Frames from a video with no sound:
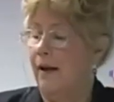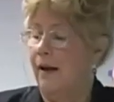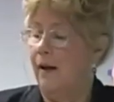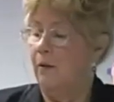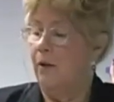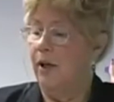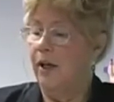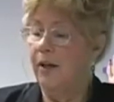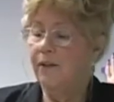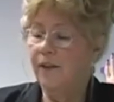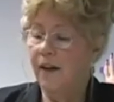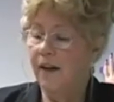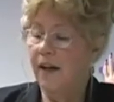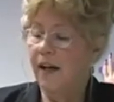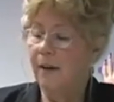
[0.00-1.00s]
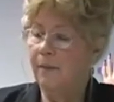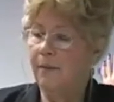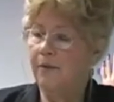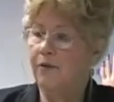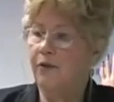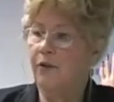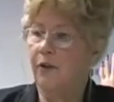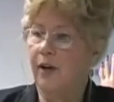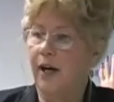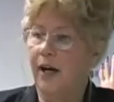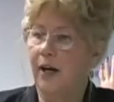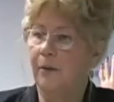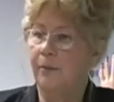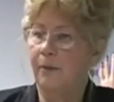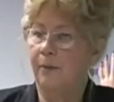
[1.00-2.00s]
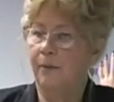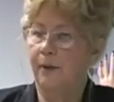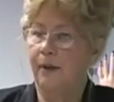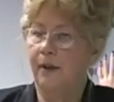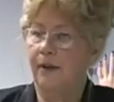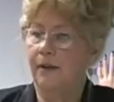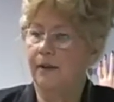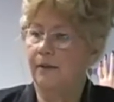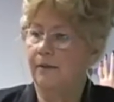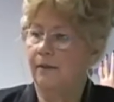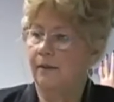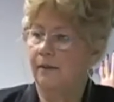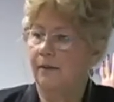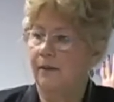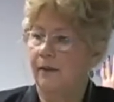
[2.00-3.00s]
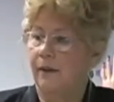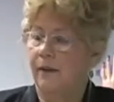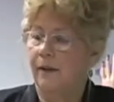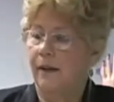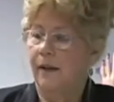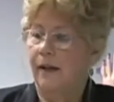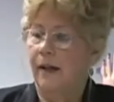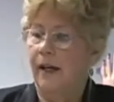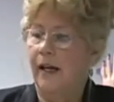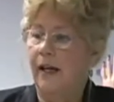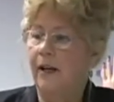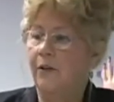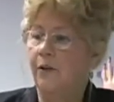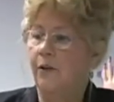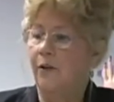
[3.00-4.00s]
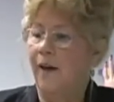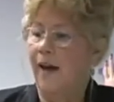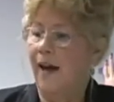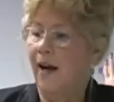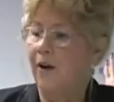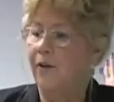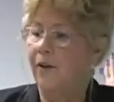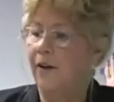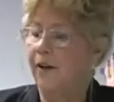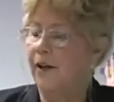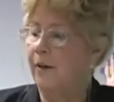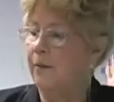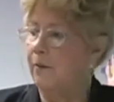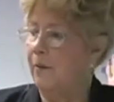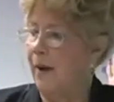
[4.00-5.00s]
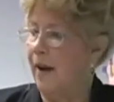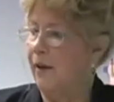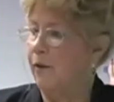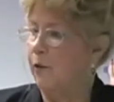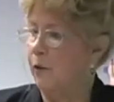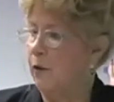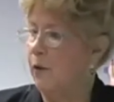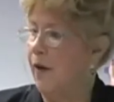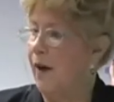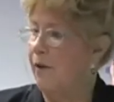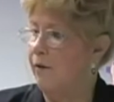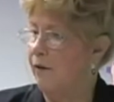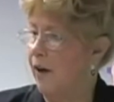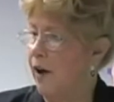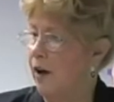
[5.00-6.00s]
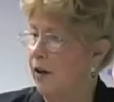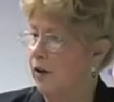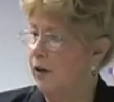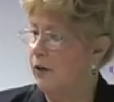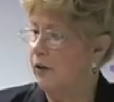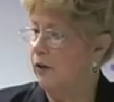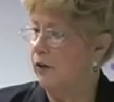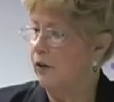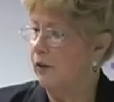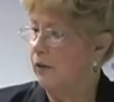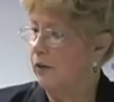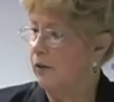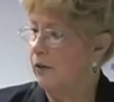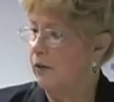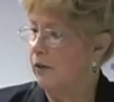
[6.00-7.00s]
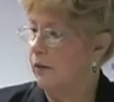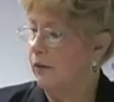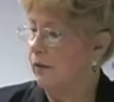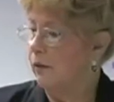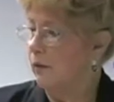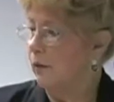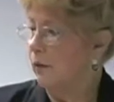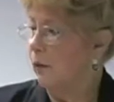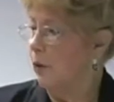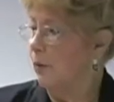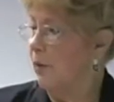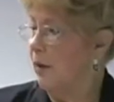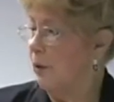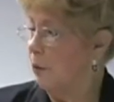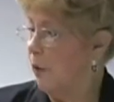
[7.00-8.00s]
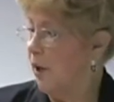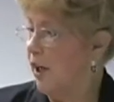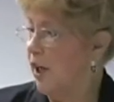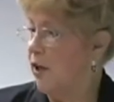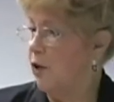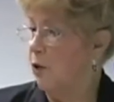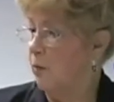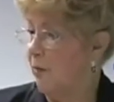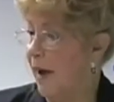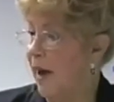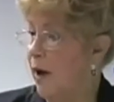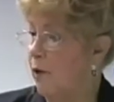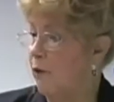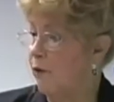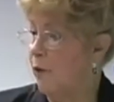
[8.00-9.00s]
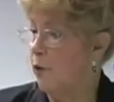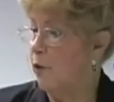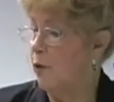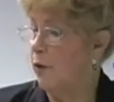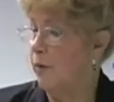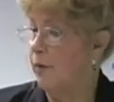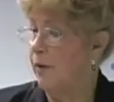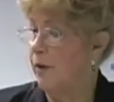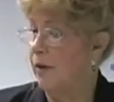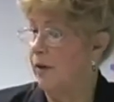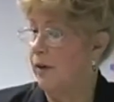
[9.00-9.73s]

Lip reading: And when anything happens to a hair papilla, either the hair that comes back through that follicle will be weak or malformed,